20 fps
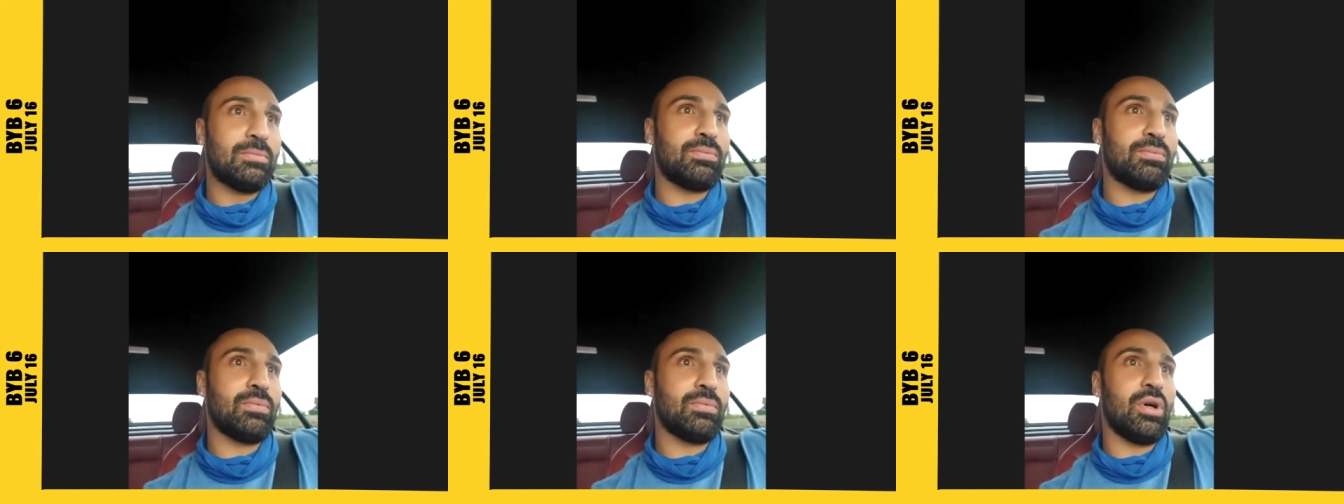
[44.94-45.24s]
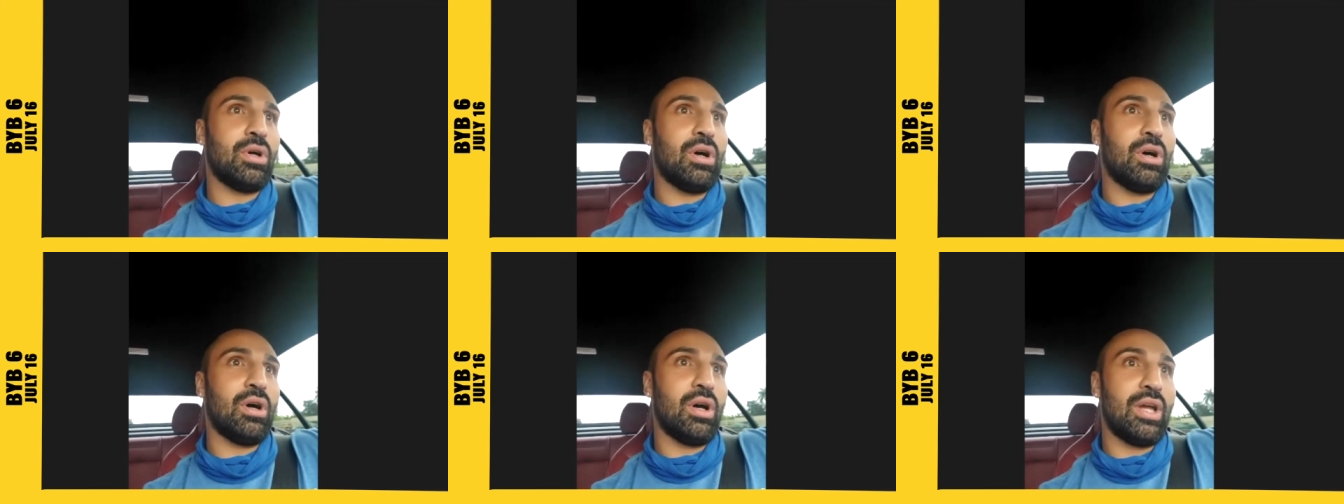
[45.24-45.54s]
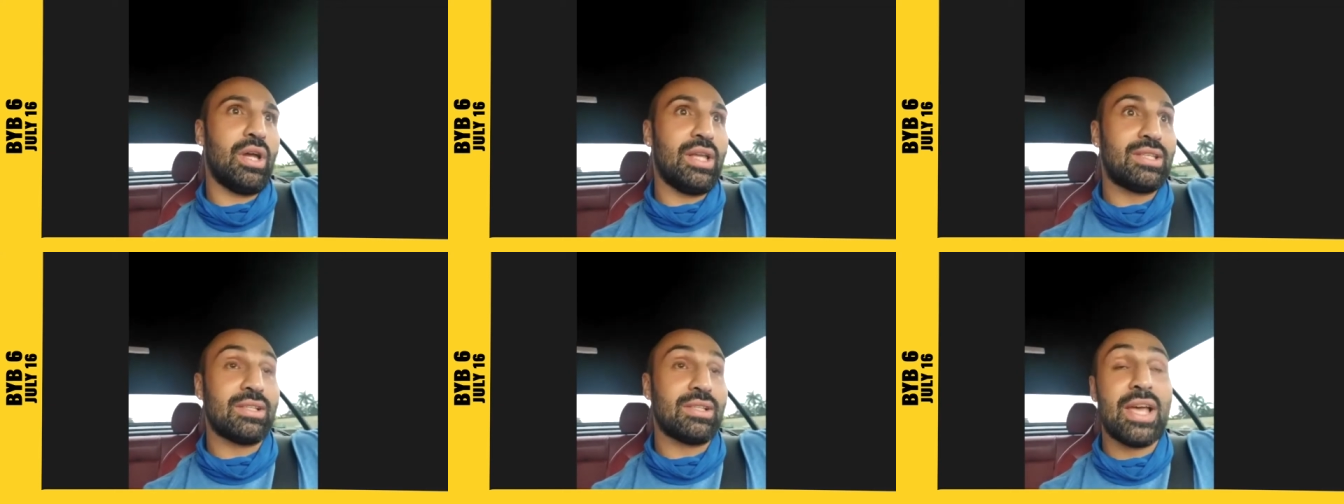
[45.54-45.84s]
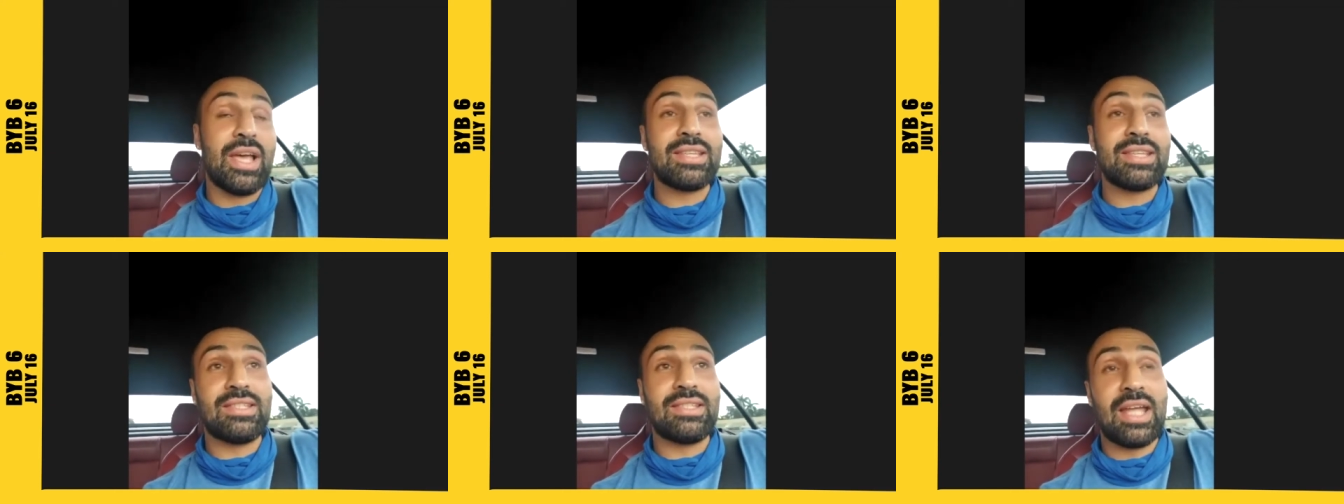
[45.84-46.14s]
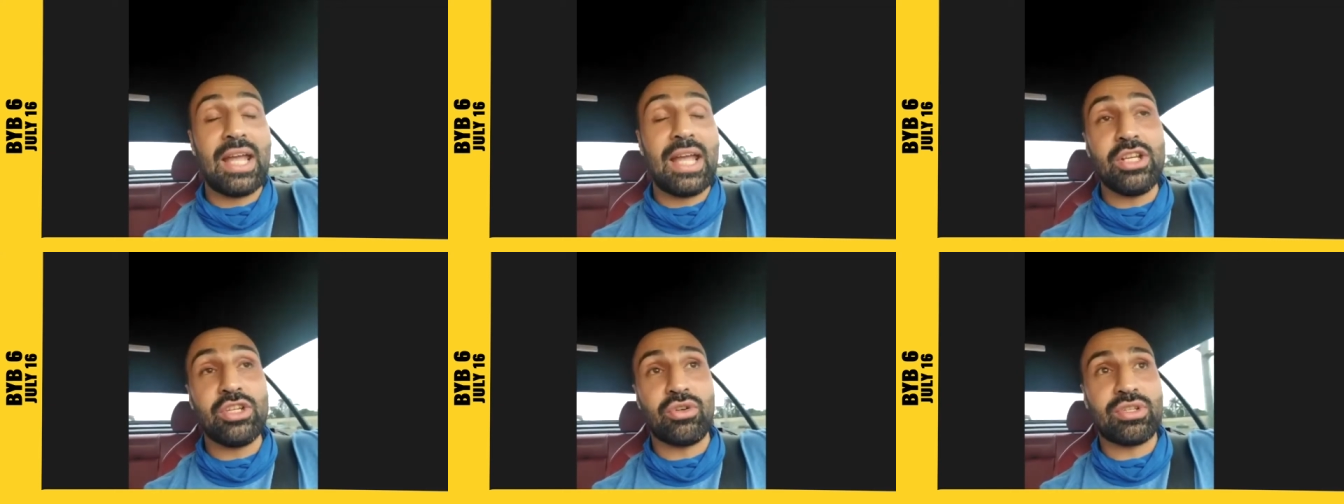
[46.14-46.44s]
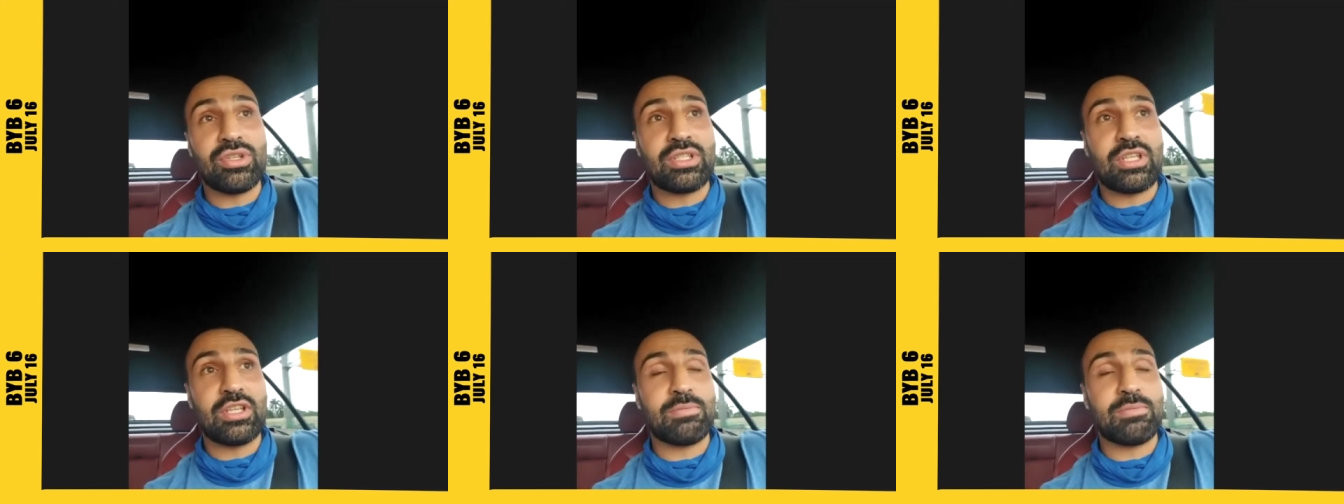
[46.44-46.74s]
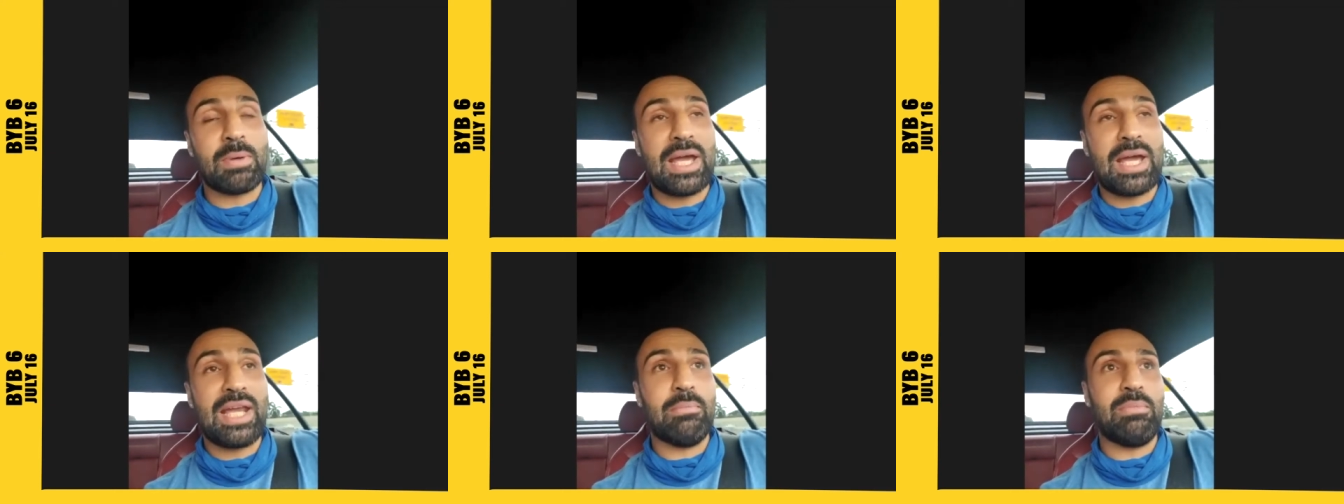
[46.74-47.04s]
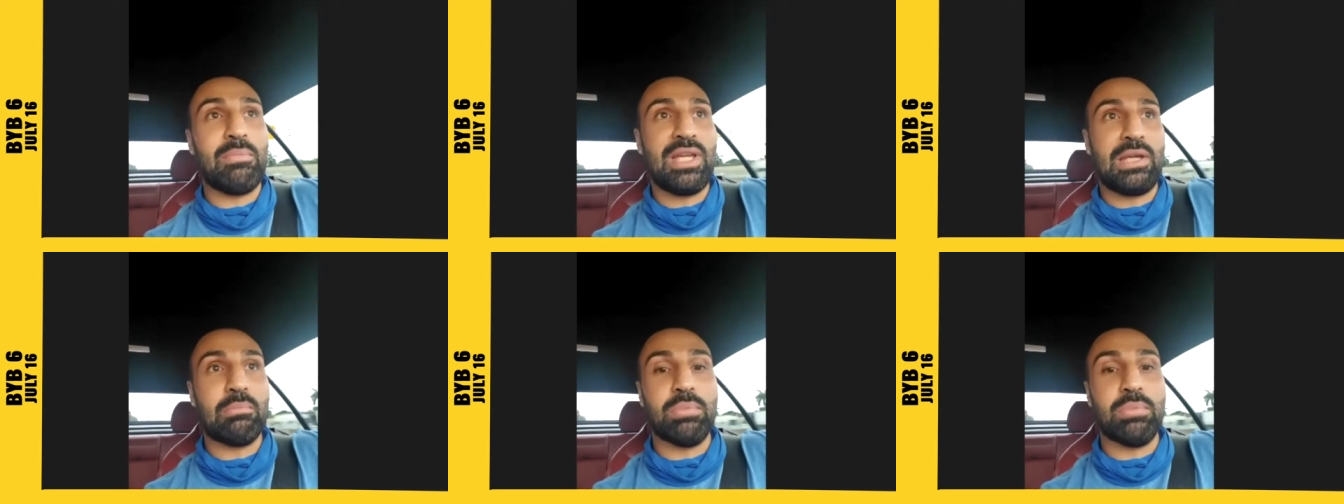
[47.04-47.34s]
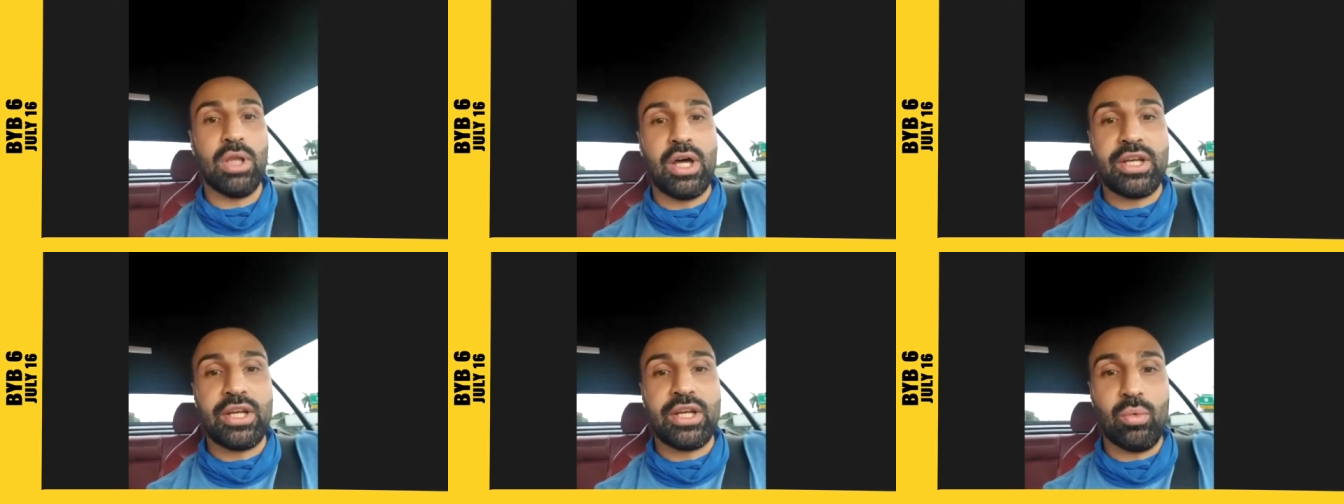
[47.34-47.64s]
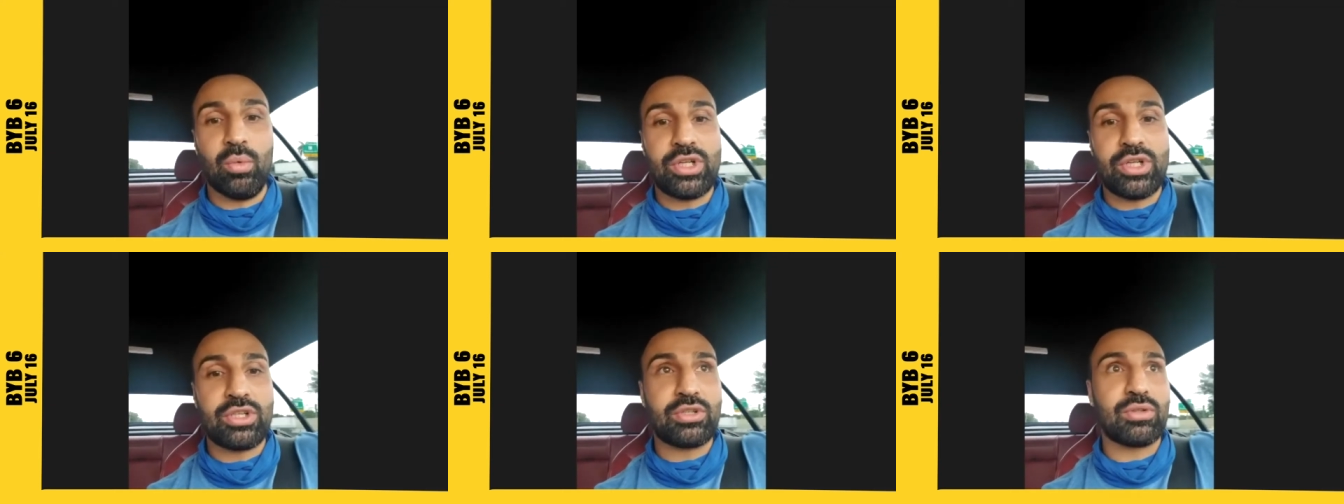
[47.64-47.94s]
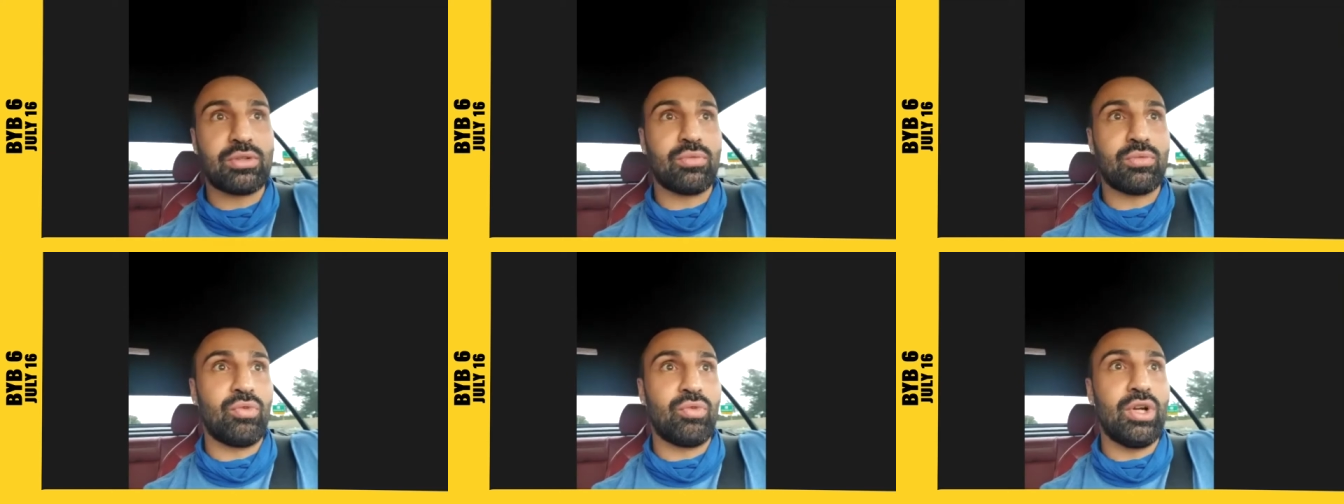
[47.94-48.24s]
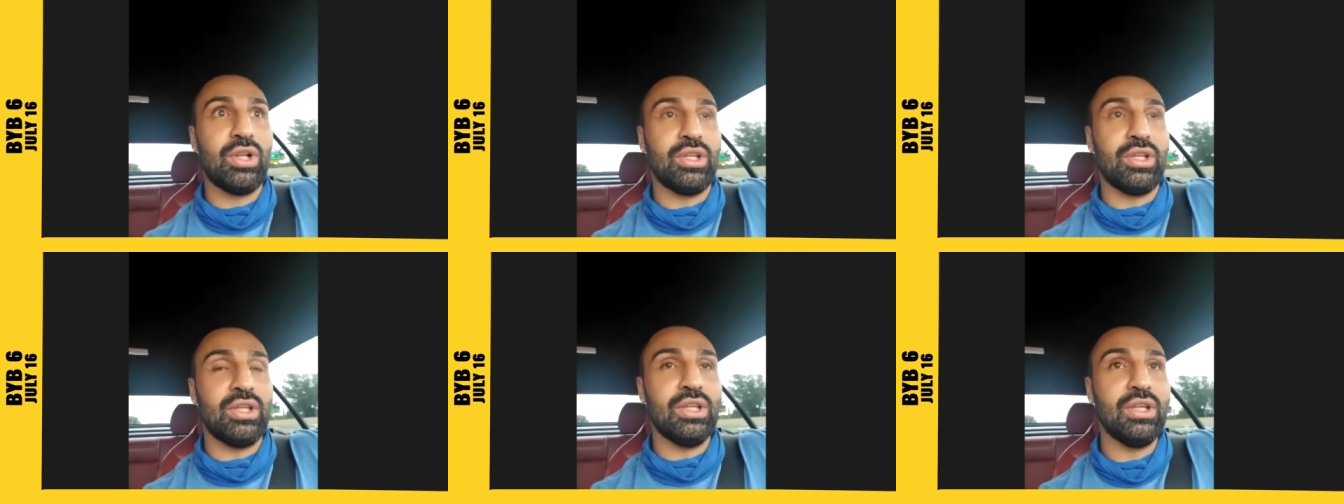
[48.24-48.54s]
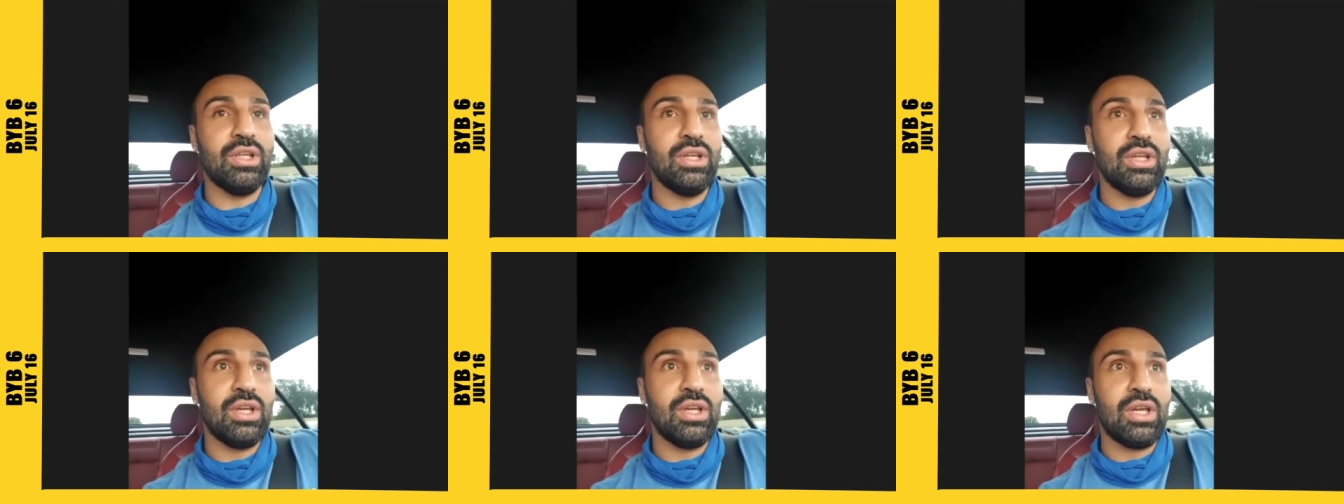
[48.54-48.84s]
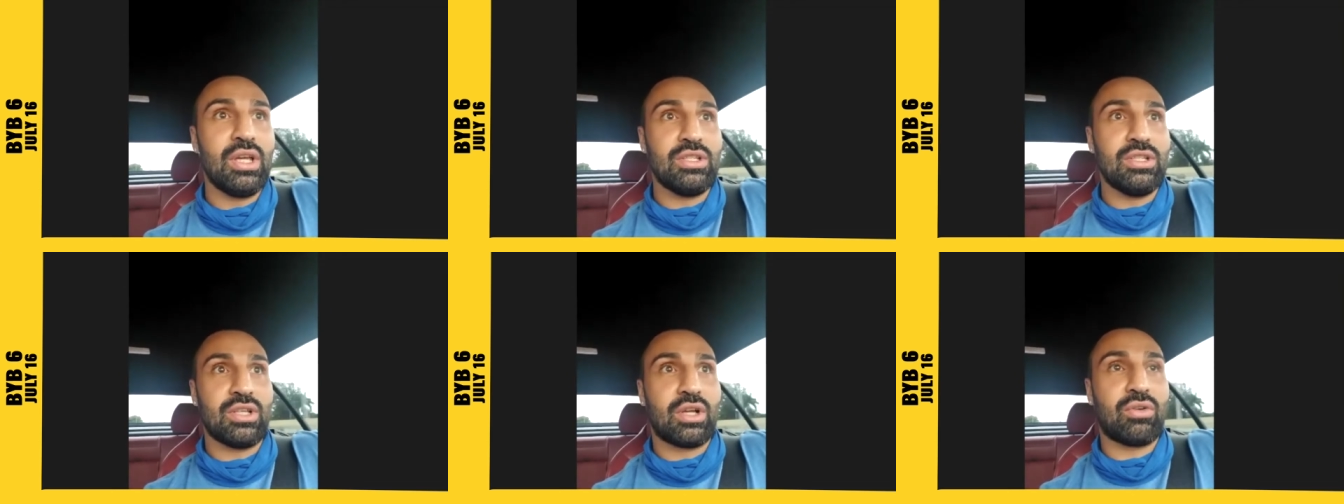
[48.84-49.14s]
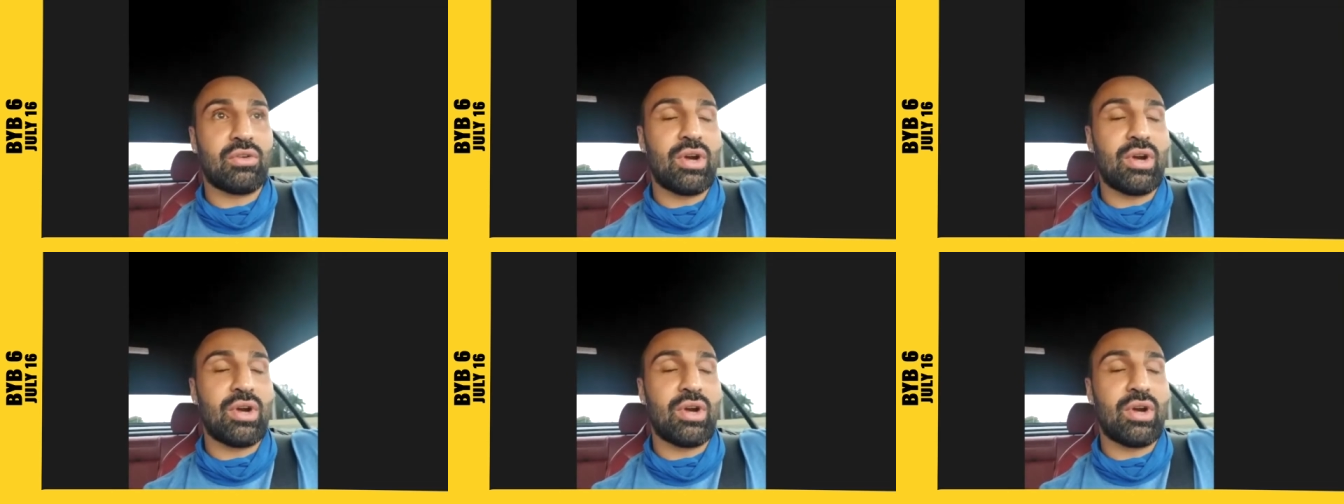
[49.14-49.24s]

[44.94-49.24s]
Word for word: uh, it's less dangerous despite it being bloody, which really is a hmm.